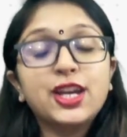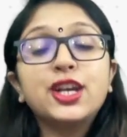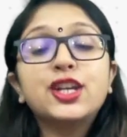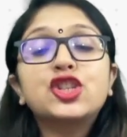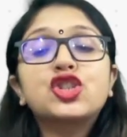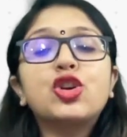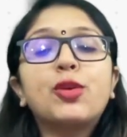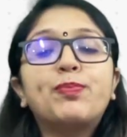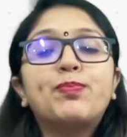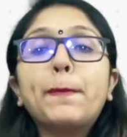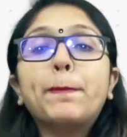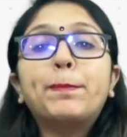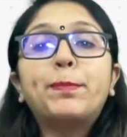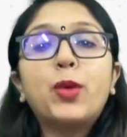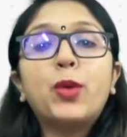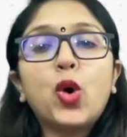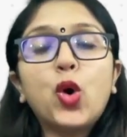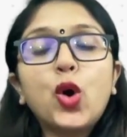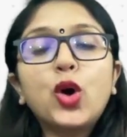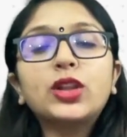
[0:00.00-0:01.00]
So
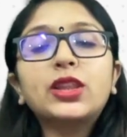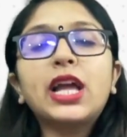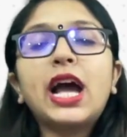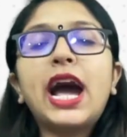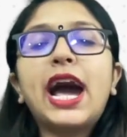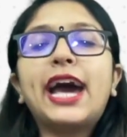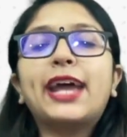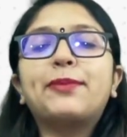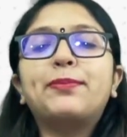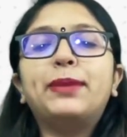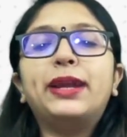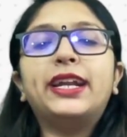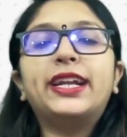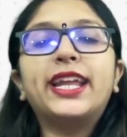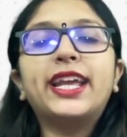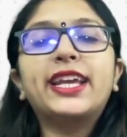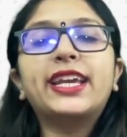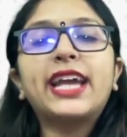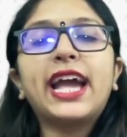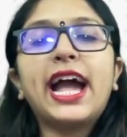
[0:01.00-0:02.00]
both are
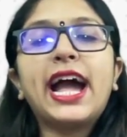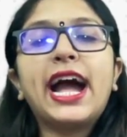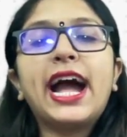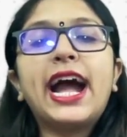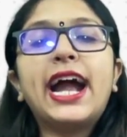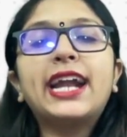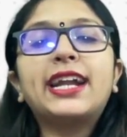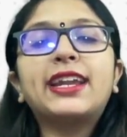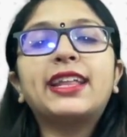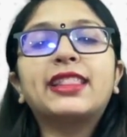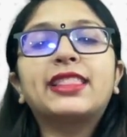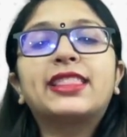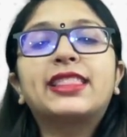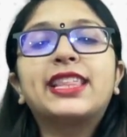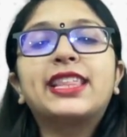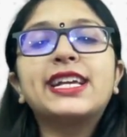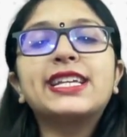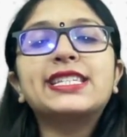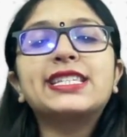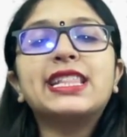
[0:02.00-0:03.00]
meeting at
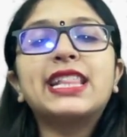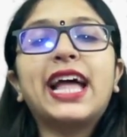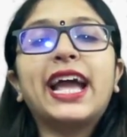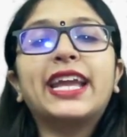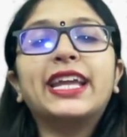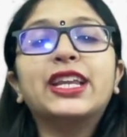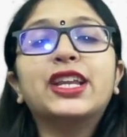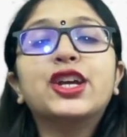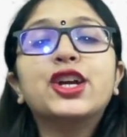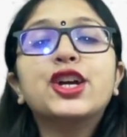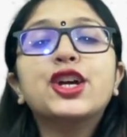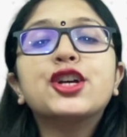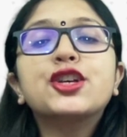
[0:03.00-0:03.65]
this line.